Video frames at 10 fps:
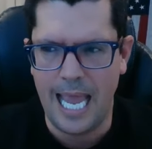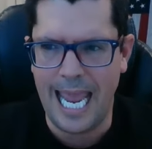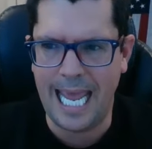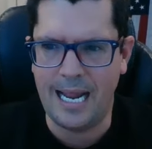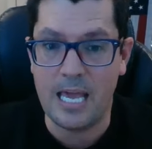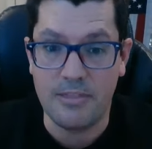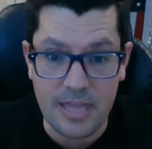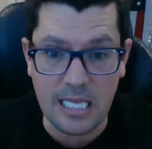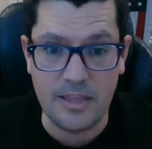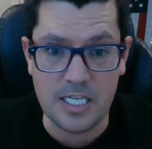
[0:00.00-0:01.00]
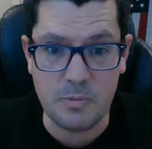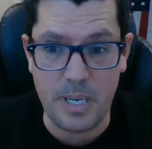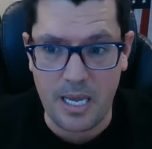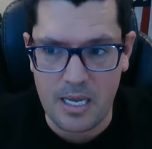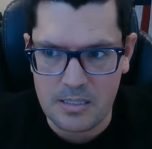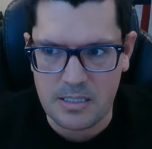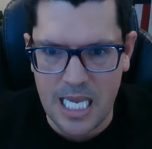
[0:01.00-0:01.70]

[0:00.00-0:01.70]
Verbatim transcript: And I think this because